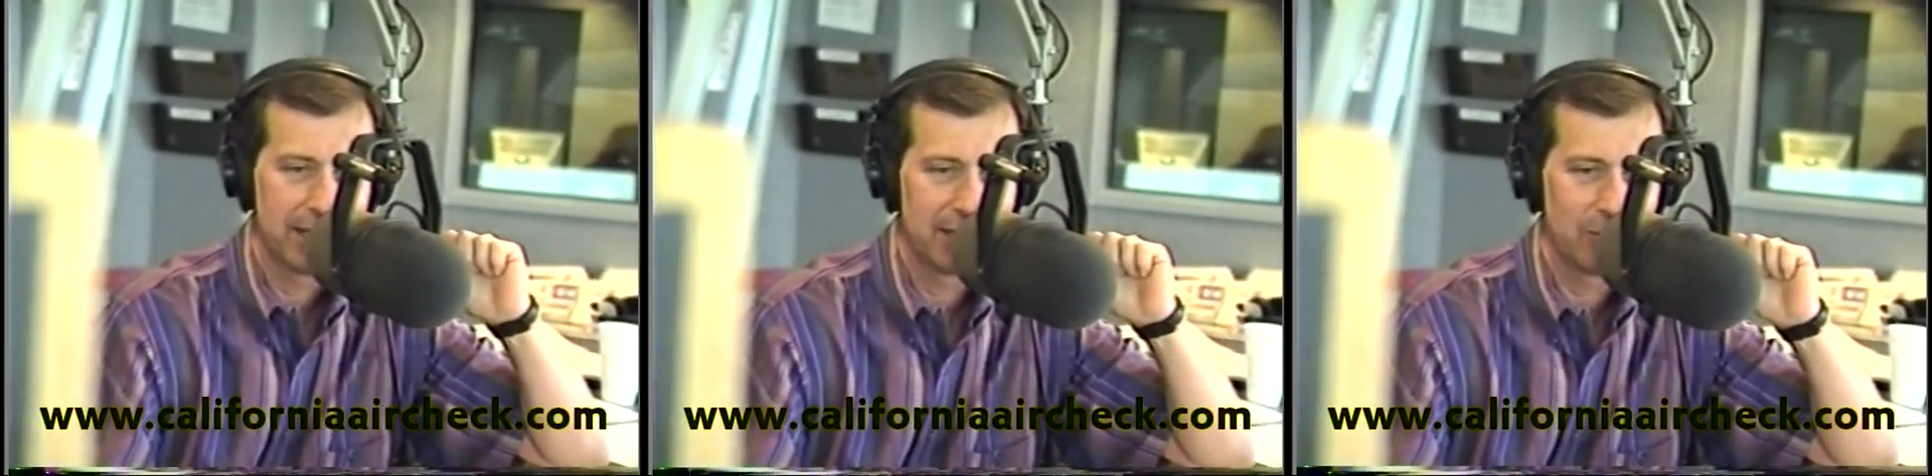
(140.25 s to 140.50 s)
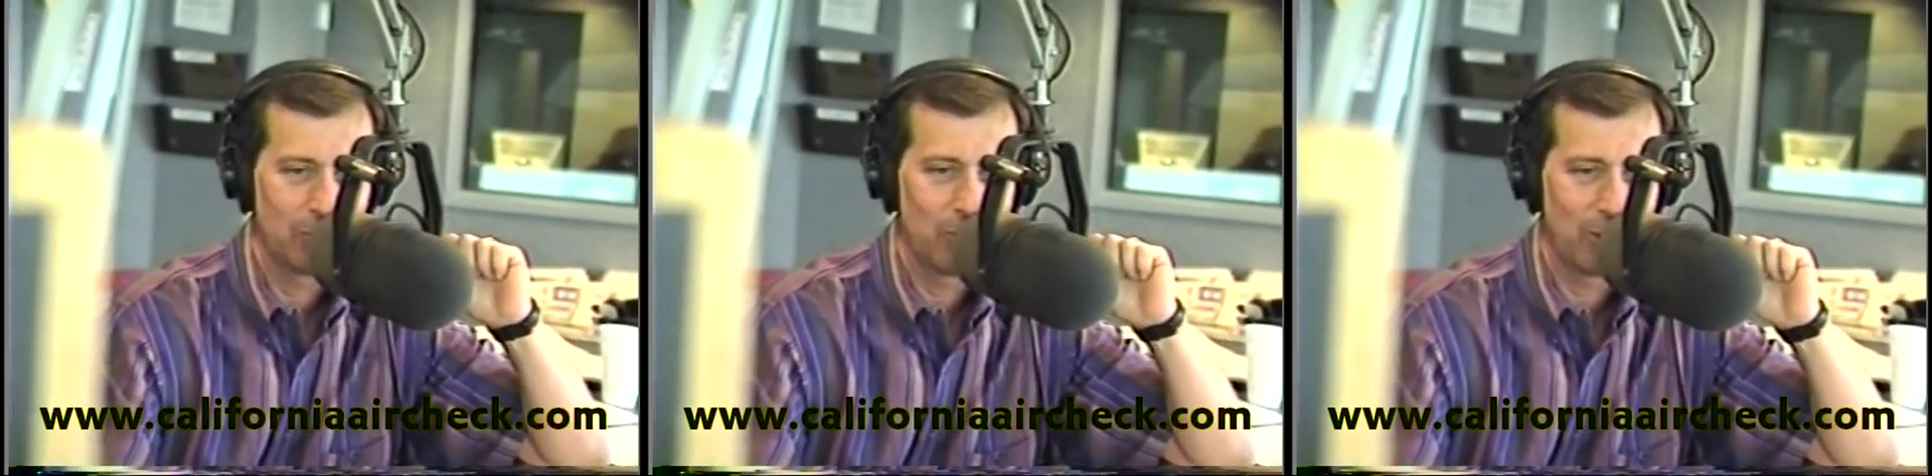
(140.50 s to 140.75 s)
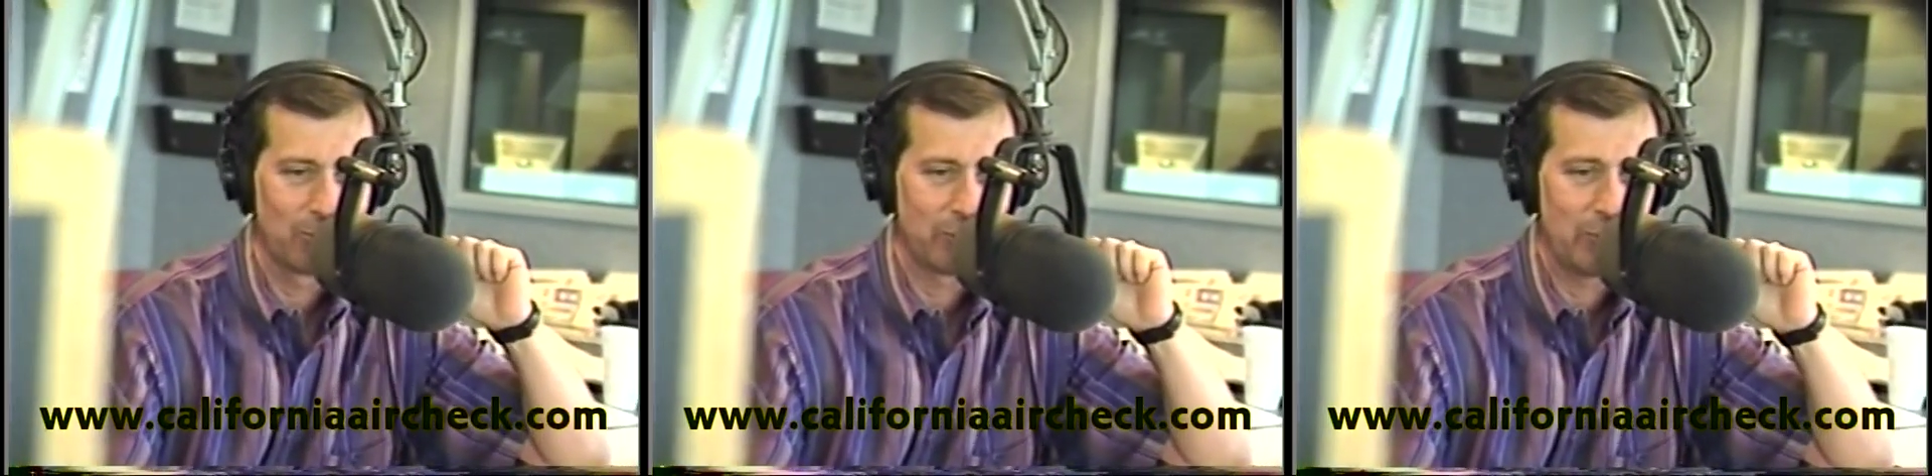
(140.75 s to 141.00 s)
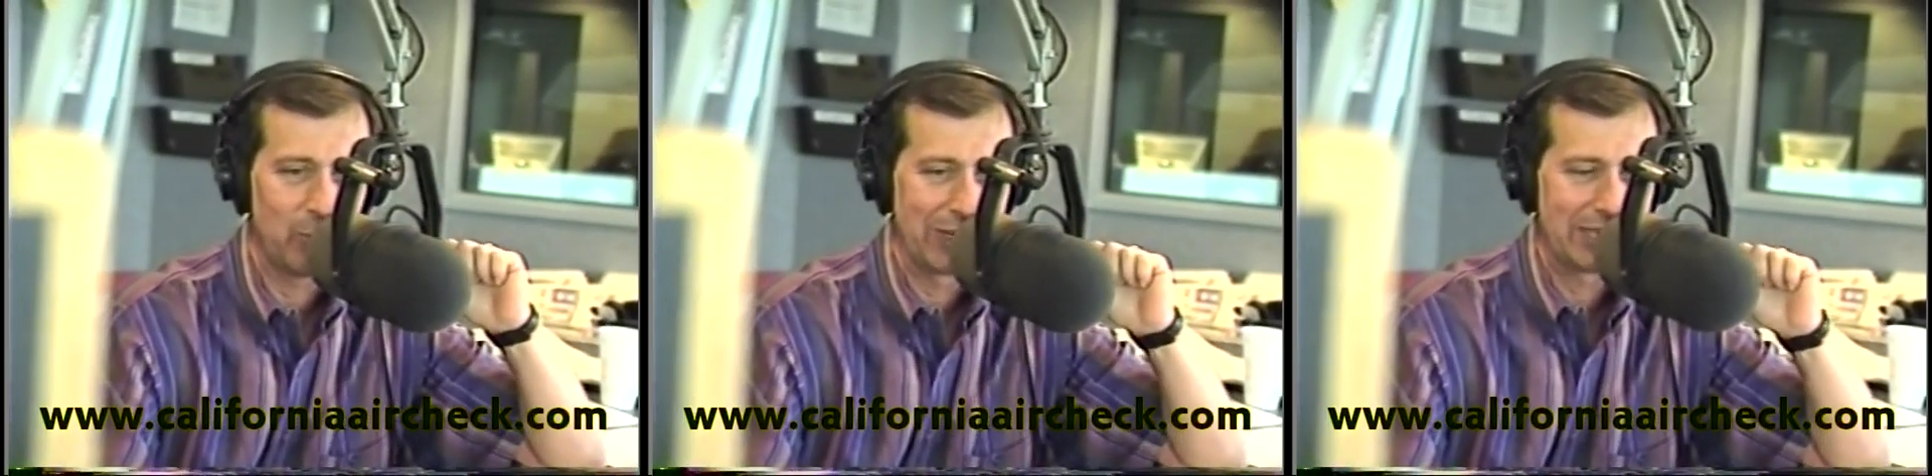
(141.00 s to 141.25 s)
here at
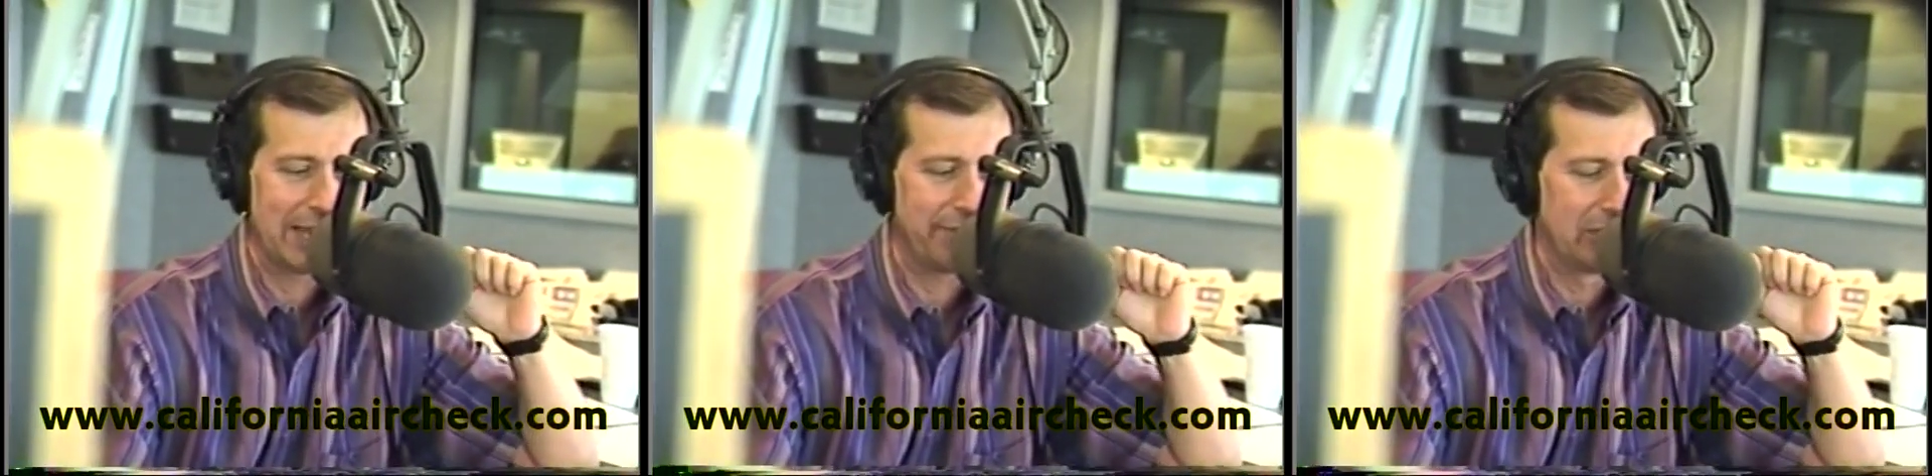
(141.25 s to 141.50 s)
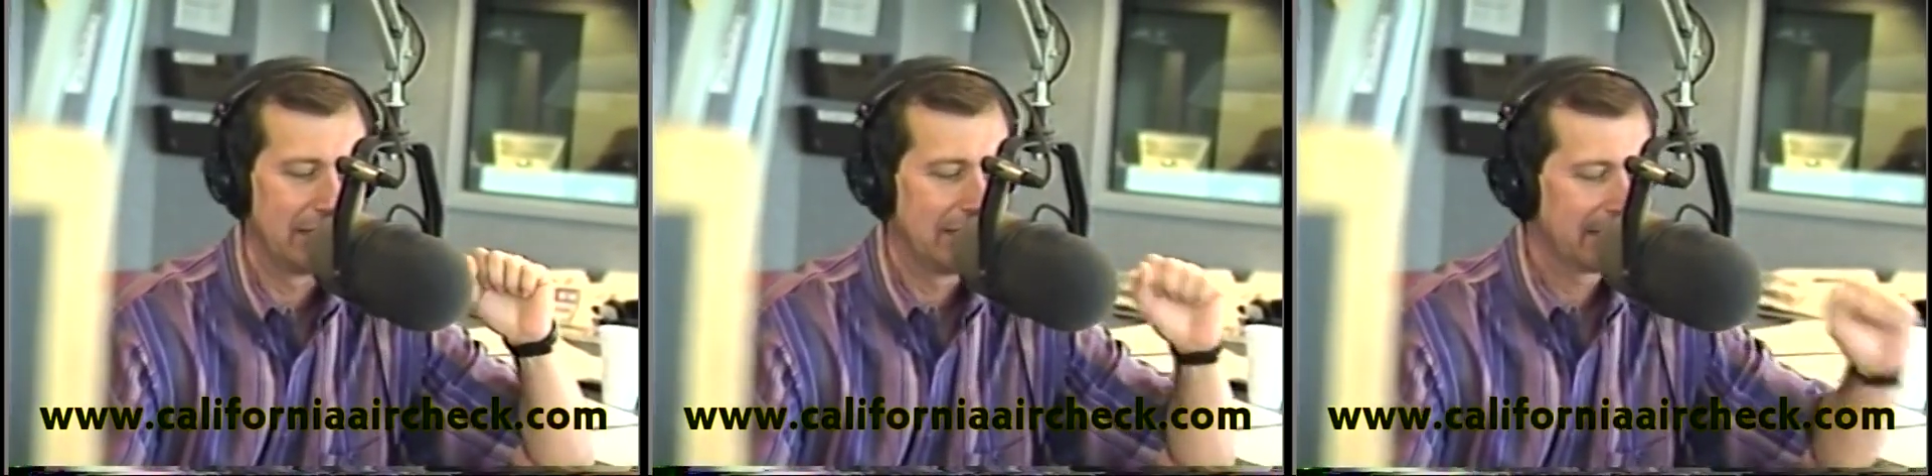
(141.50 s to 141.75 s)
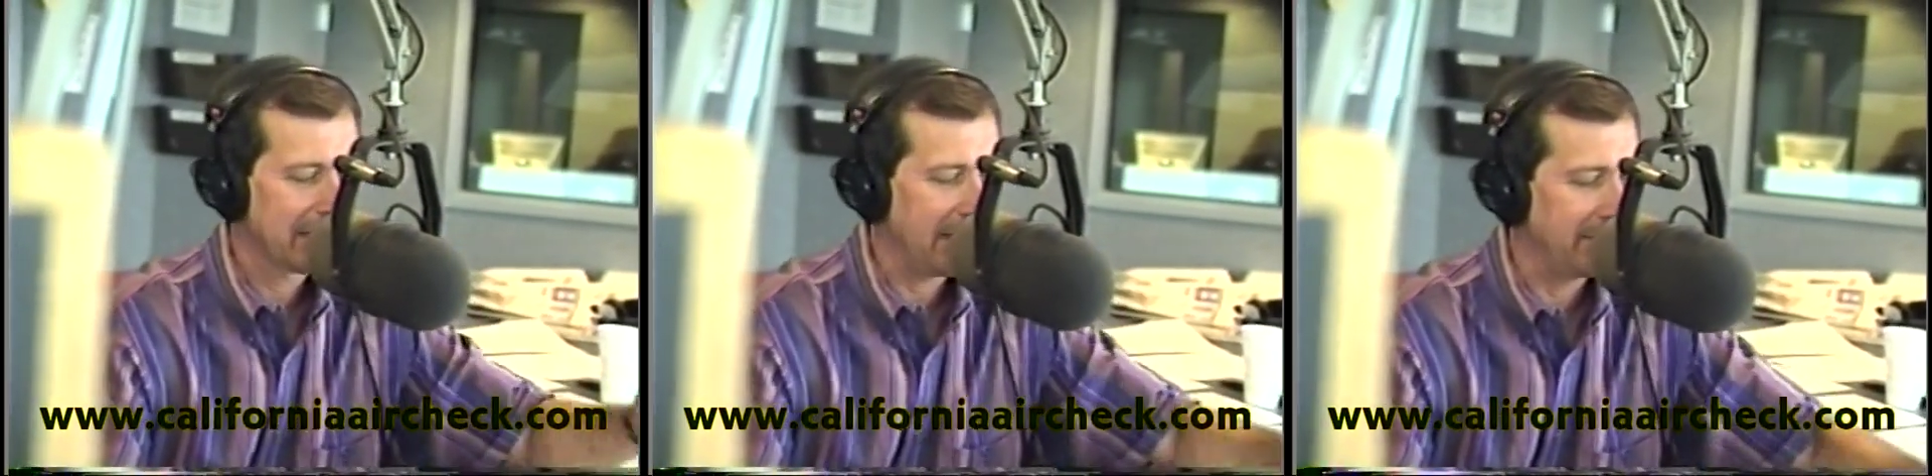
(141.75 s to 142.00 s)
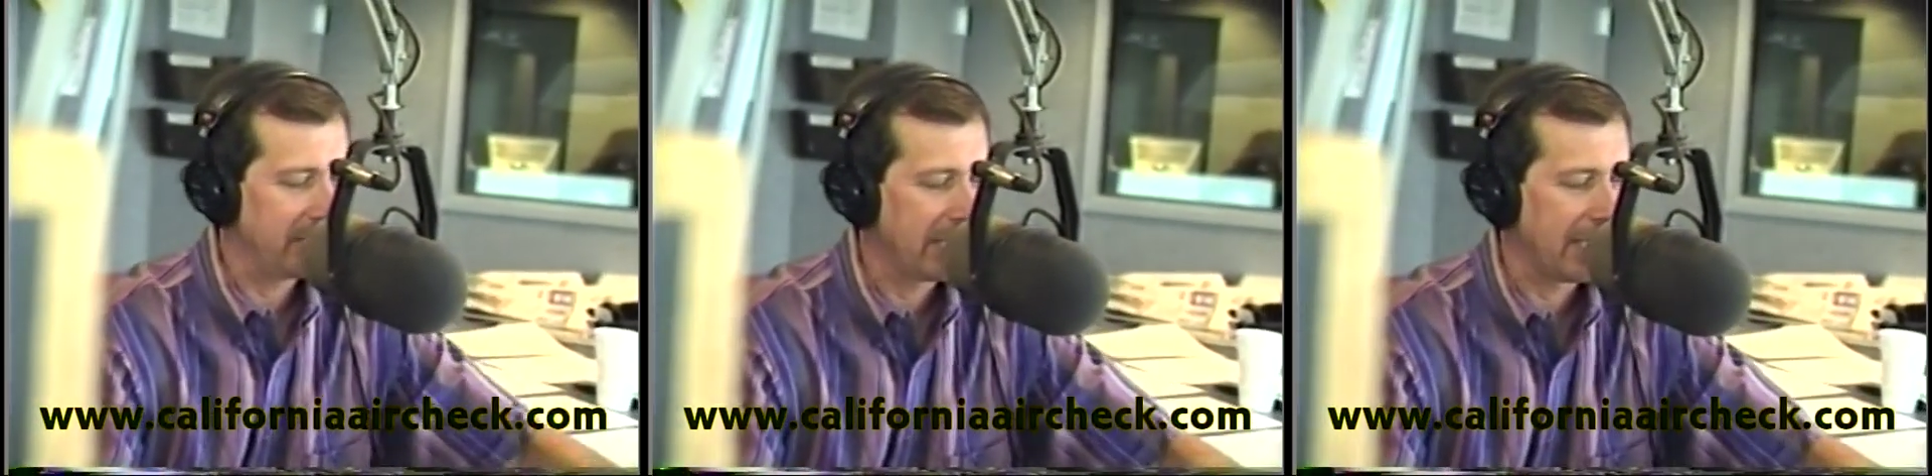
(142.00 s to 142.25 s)
103.7
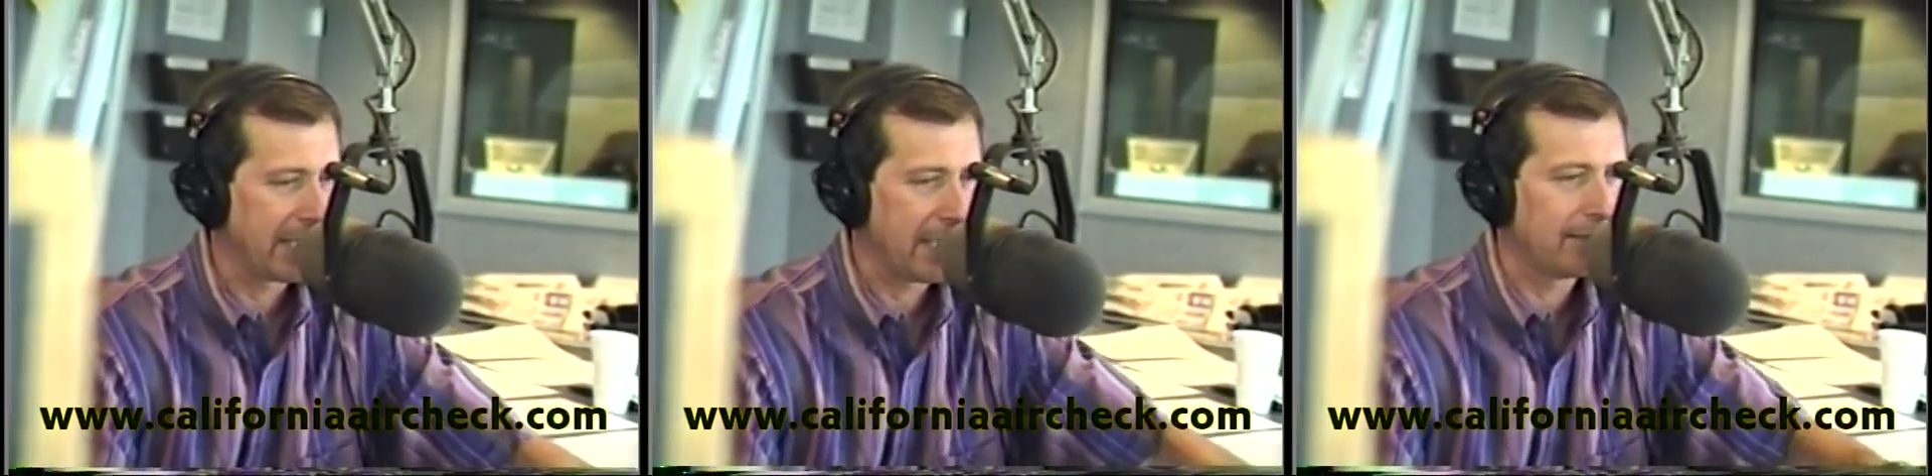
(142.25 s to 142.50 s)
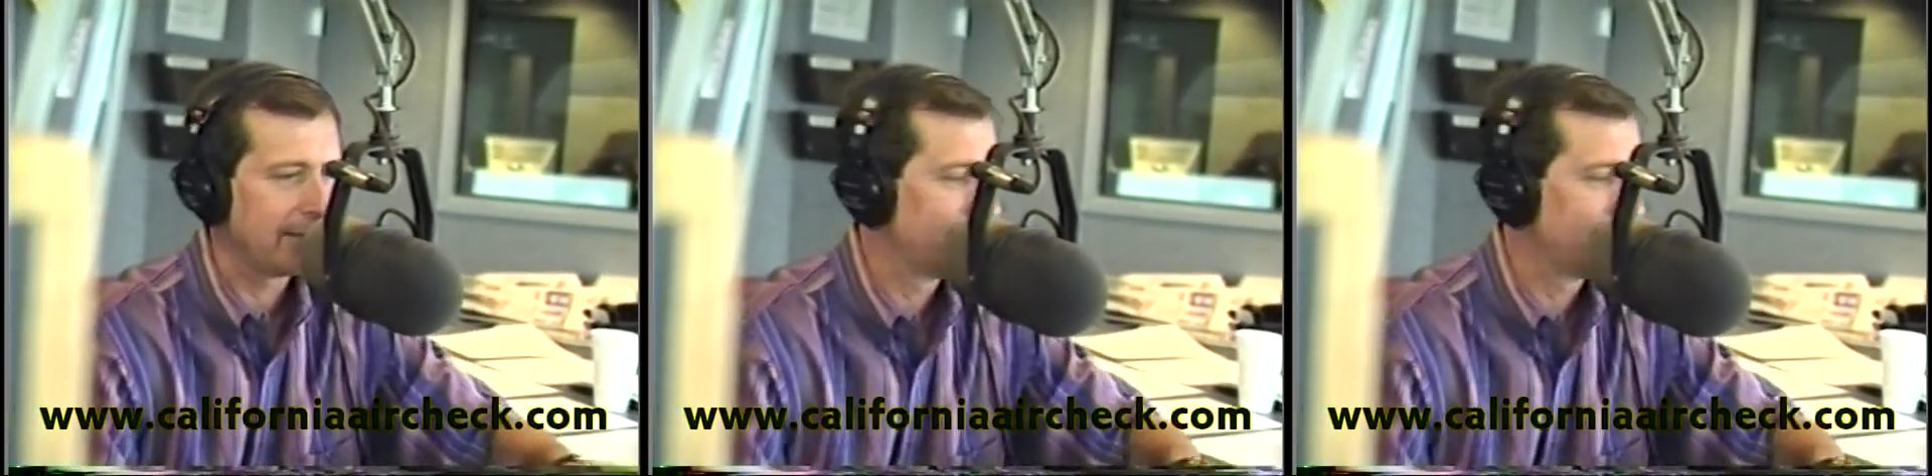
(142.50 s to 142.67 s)
KVIL.